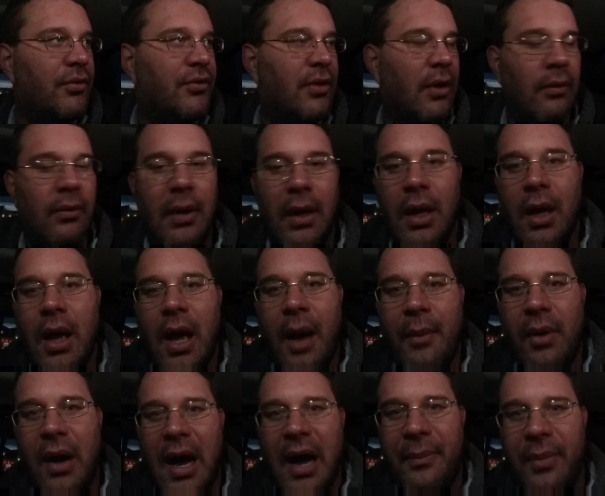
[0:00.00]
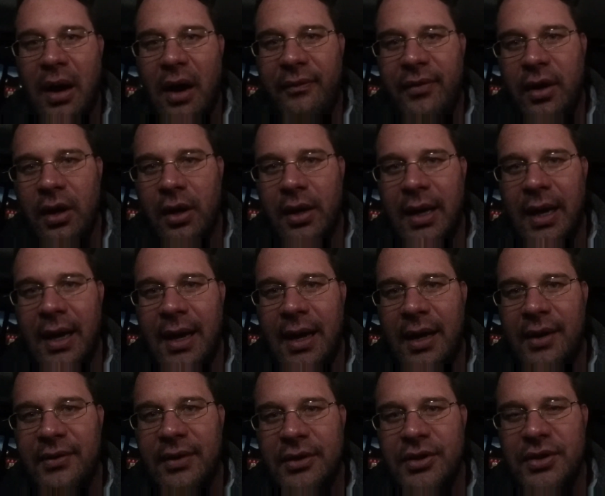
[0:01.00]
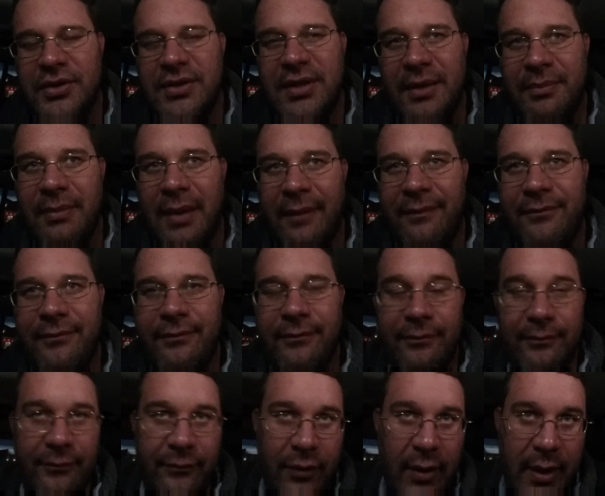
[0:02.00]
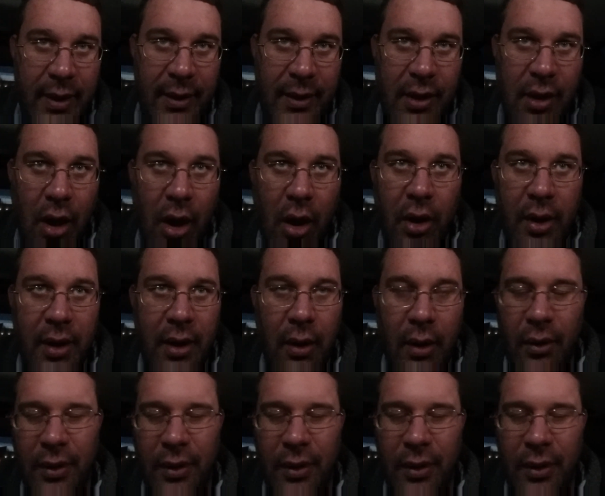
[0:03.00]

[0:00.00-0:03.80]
So I'm gonna hop off here, guys. I just did my freaking cardio.